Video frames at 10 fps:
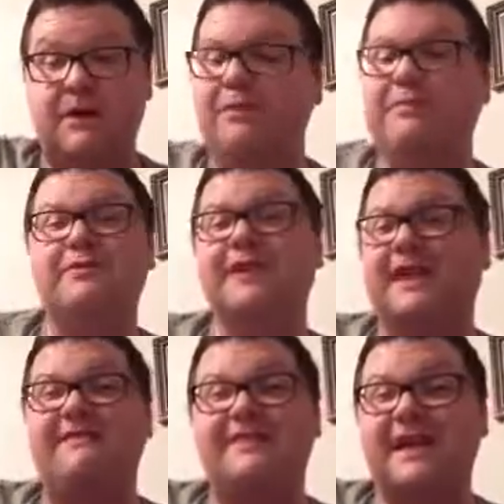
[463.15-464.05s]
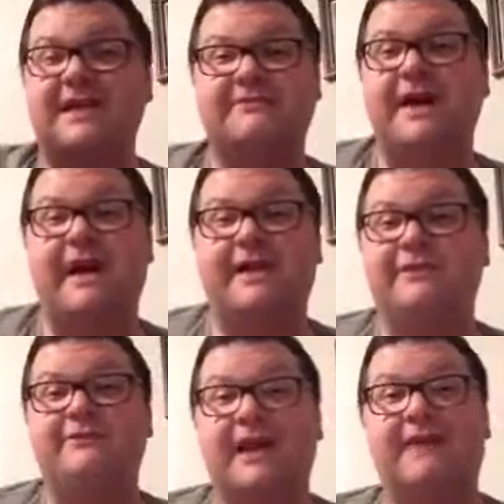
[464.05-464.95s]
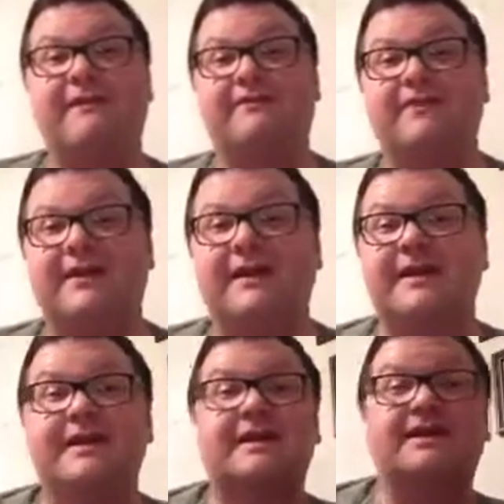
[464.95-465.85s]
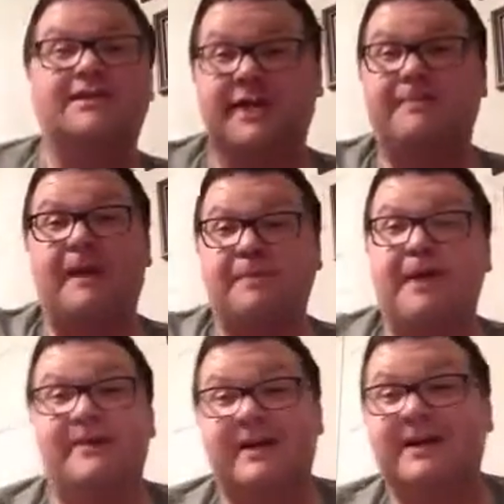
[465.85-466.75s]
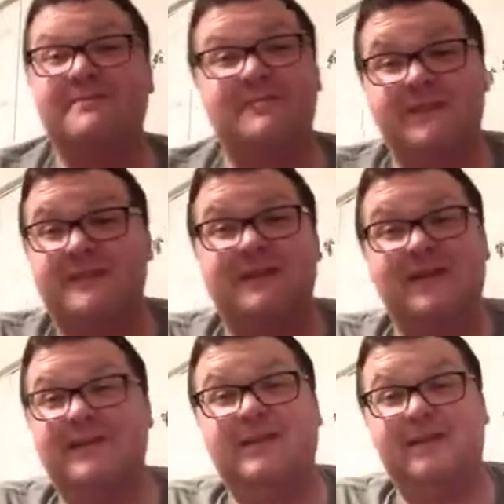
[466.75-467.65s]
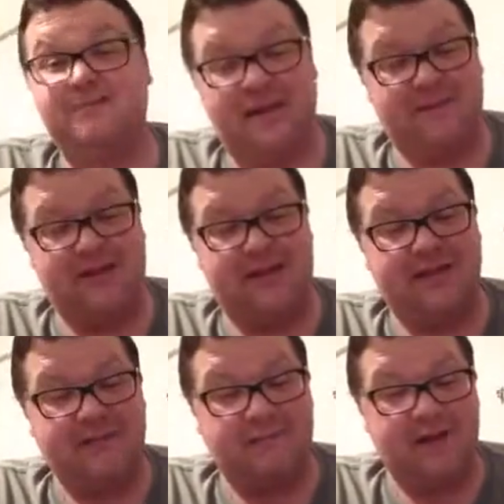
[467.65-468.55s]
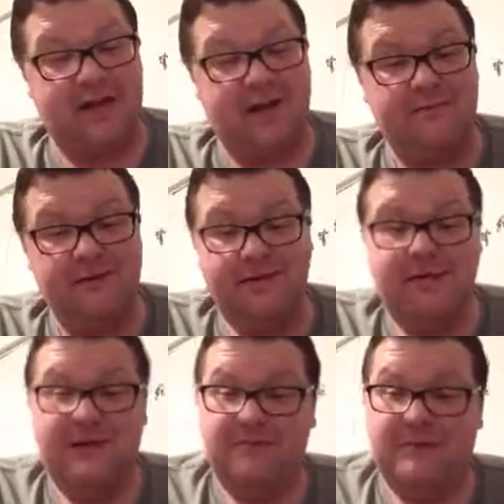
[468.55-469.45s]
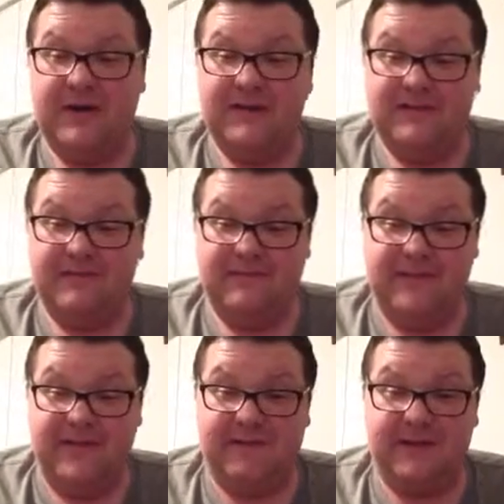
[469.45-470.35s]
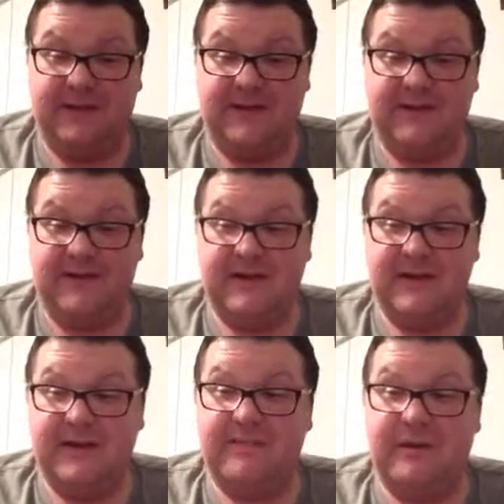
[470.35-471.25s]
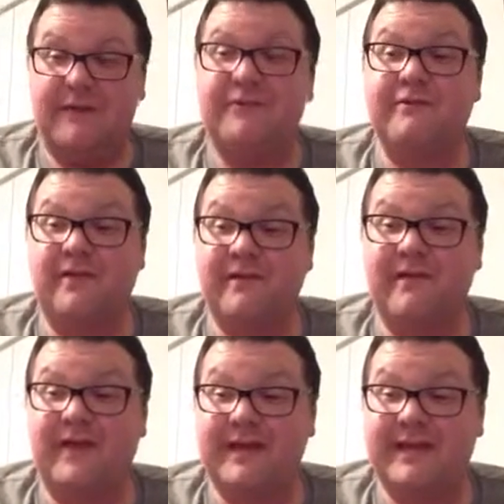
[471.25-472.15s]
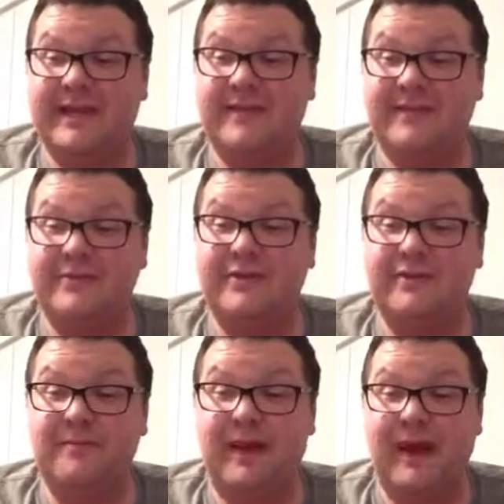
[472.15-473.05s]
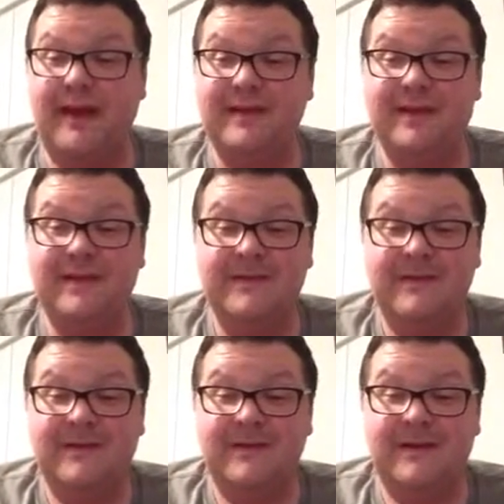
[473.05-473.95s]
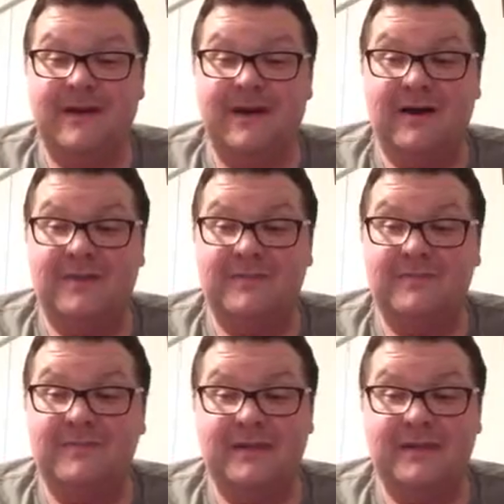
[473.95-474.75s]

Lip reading: Well, we bring Kevin Nash back and he'll solve everything just by being there. And sometimes that doesn't work out. But this was this part of the Cross the Line set, and there were 2 packs. And